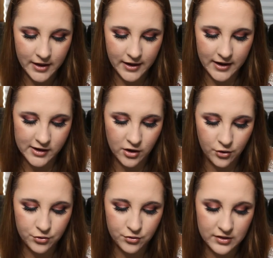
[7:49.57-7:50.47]
And I
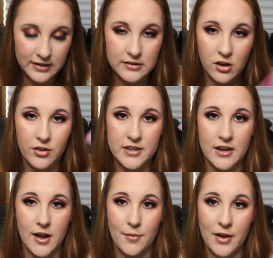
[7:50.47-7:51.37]
go through these all the
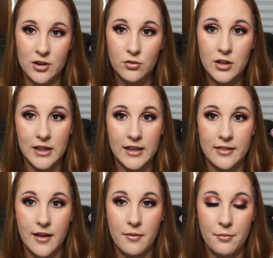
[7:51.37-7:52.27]
time. I do clean
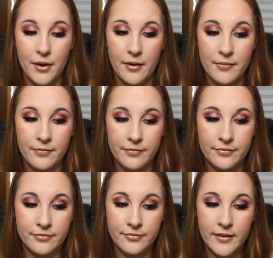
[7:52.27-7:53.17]
them, but
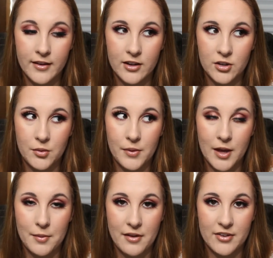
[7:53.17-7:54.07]
I do
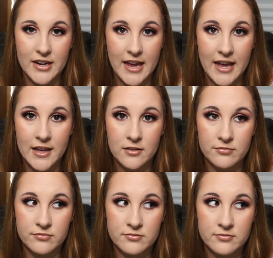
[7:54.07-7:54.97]
makeup every day,
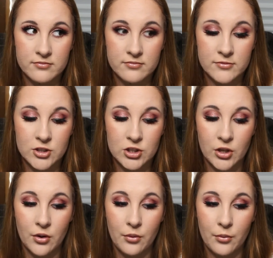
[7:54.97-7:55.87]

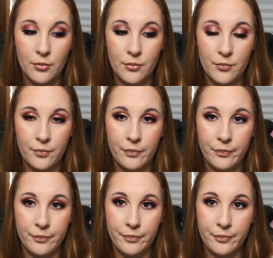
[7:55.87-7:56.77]
so
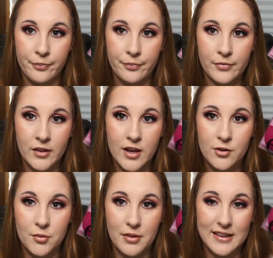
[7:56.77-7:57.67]

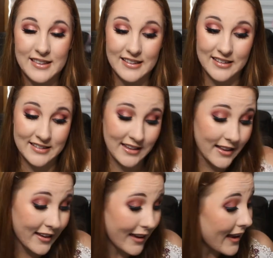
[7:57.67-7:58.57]
gotta replace these because they
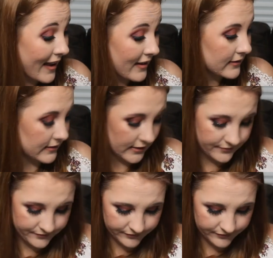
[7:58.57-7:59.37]
can get nasty.